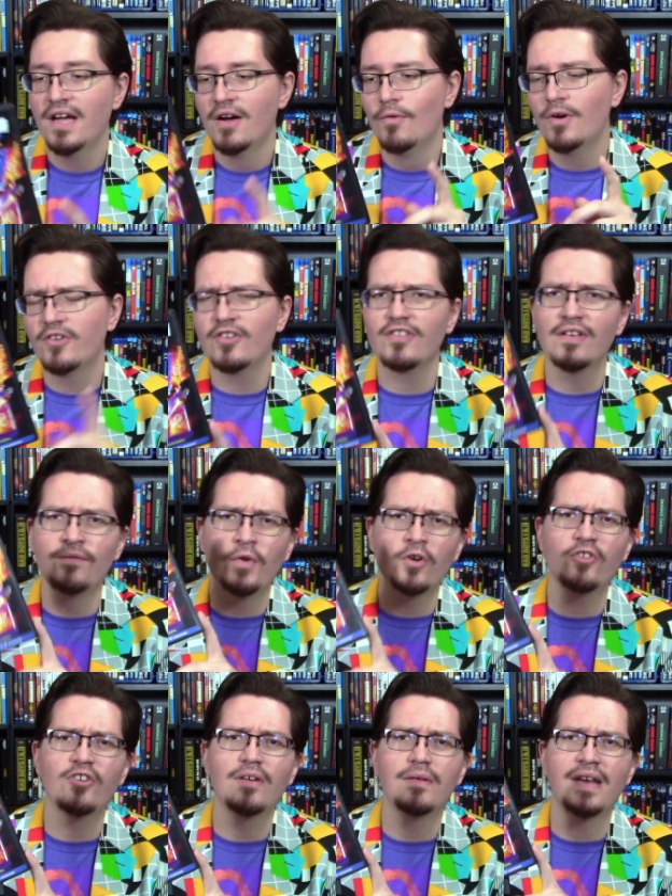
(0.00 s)
which is
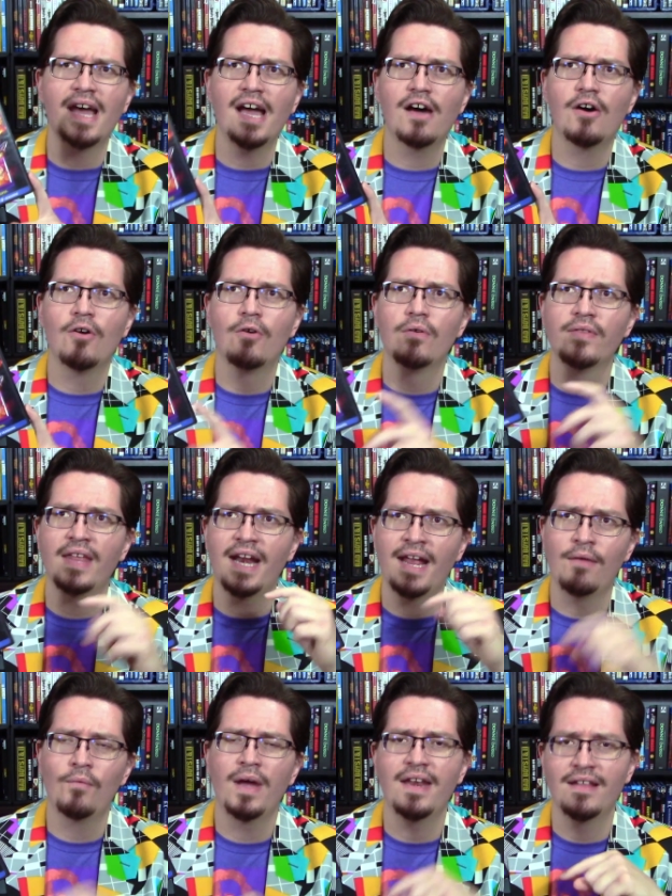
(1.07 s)
unfortunate now that
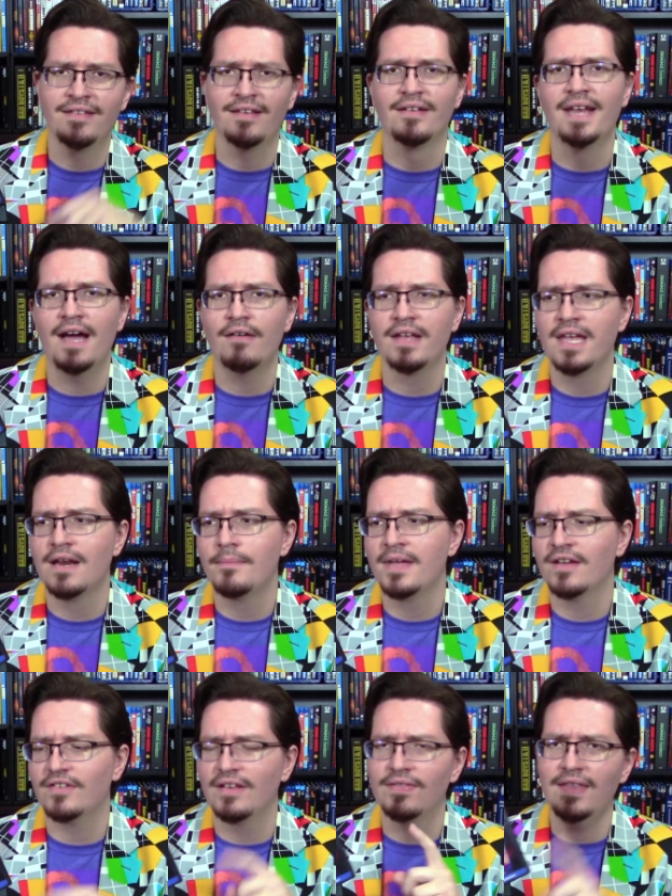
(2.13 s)
I waited until now to get it
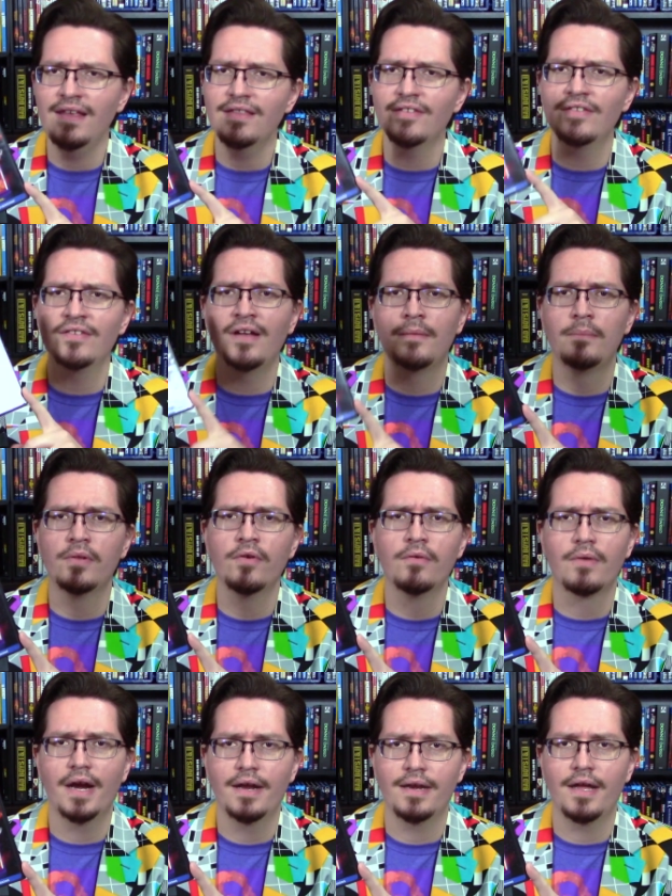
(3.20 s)
because I think this is on Blu
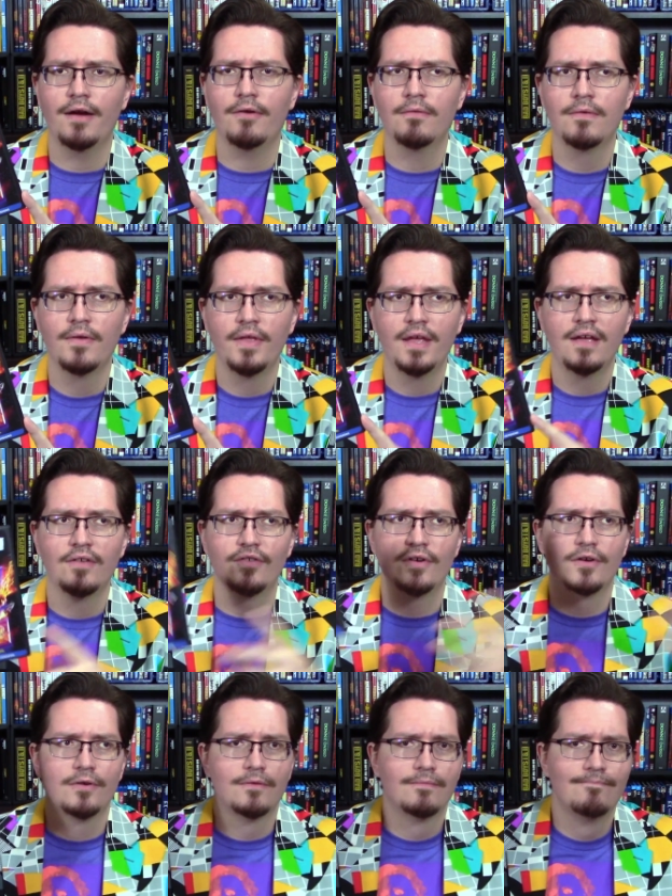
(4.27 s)
ray now.
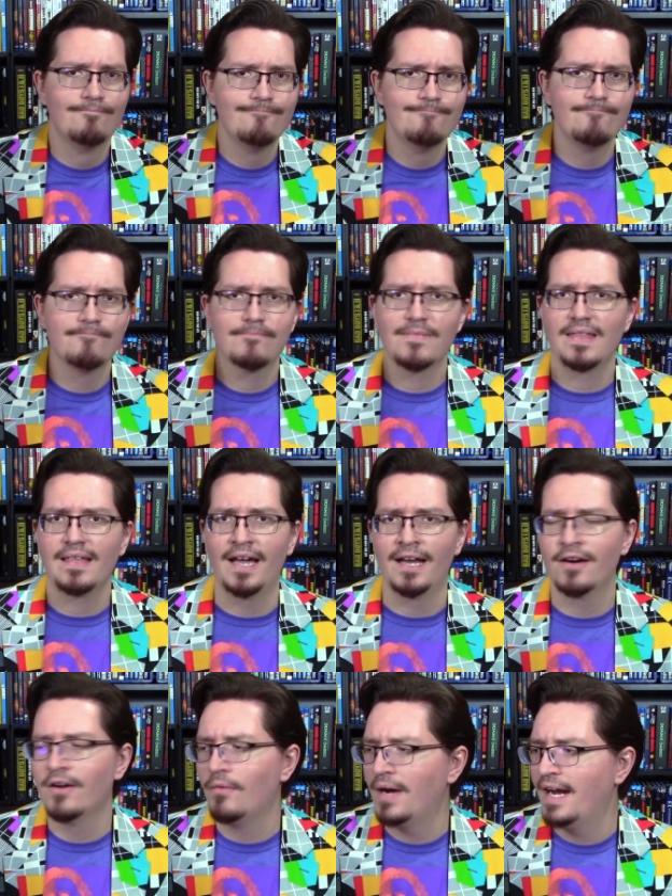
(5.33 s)
So I
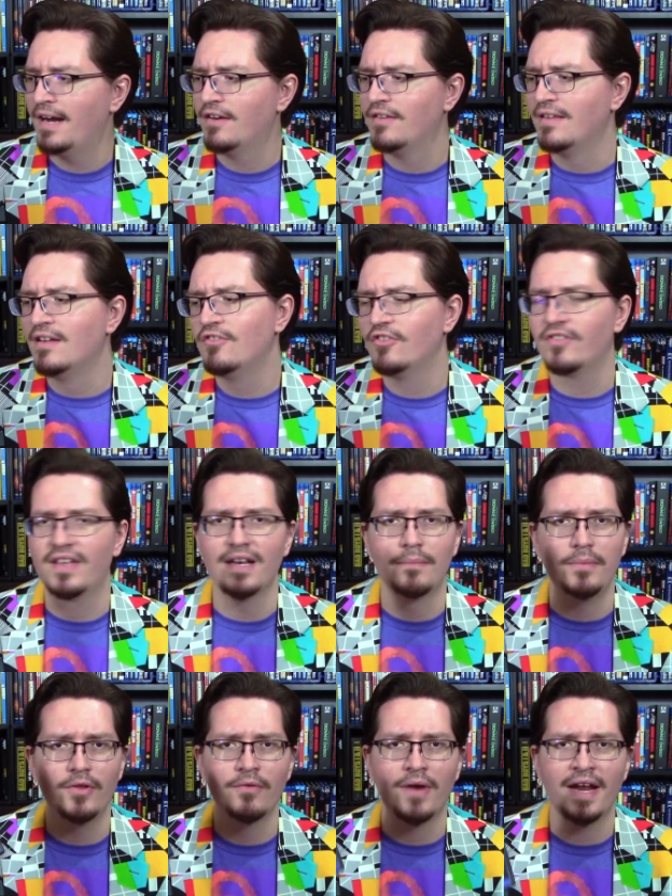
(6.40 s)
don't know why I didn't just get a
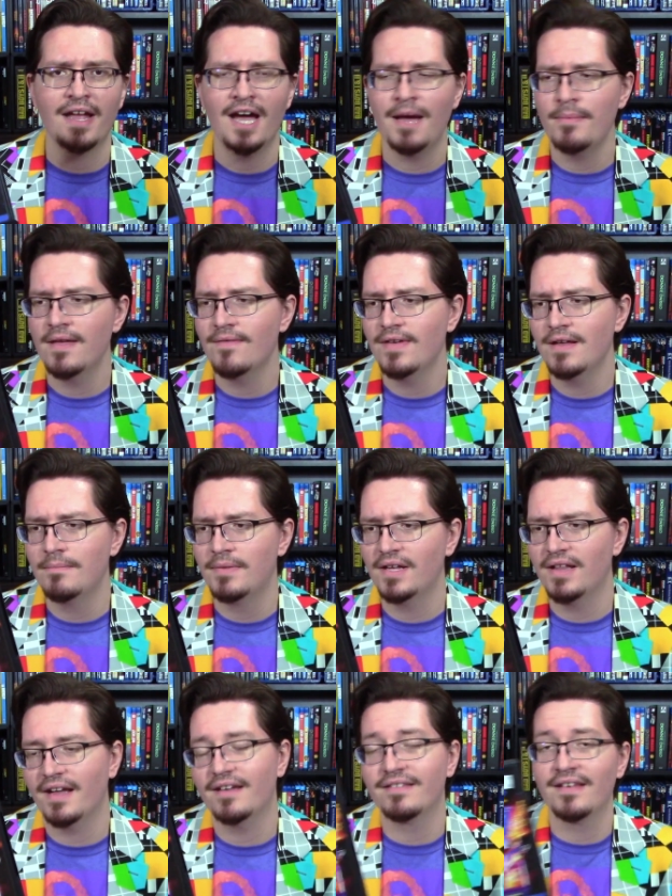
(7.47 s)
Blu ray copy of it,
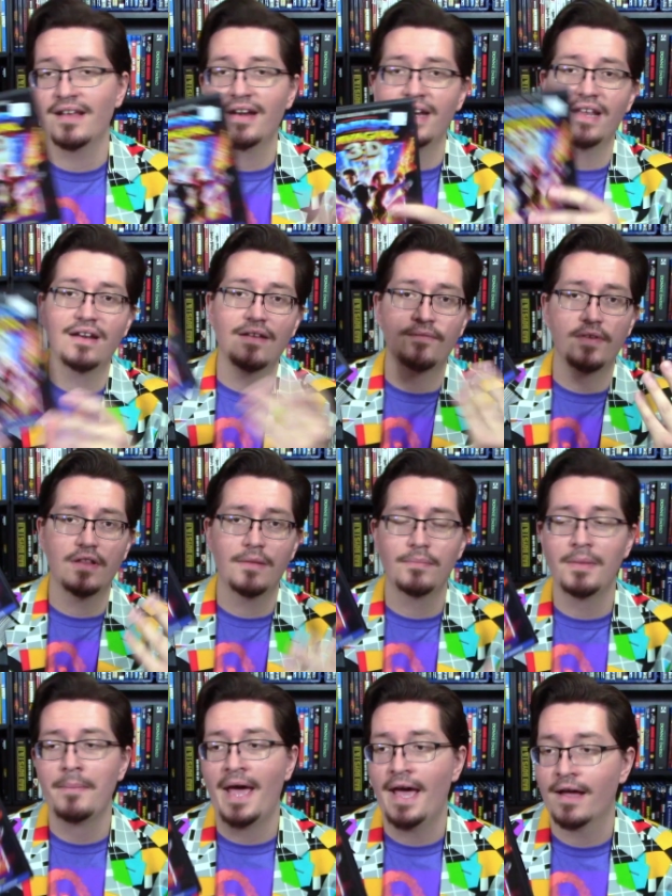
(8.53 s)
but like I said, I needed to fill
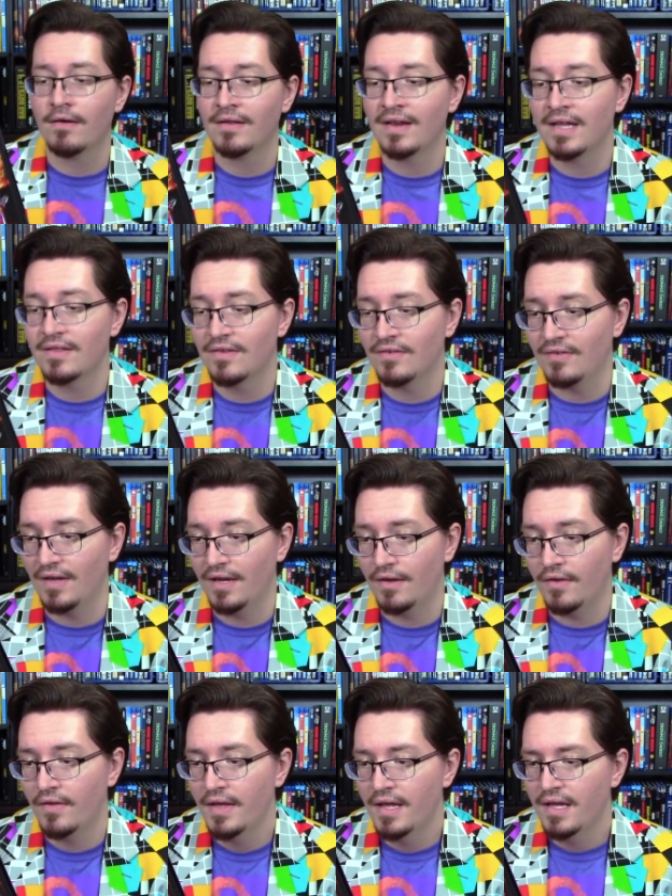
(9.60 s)
up the bag to get the sale.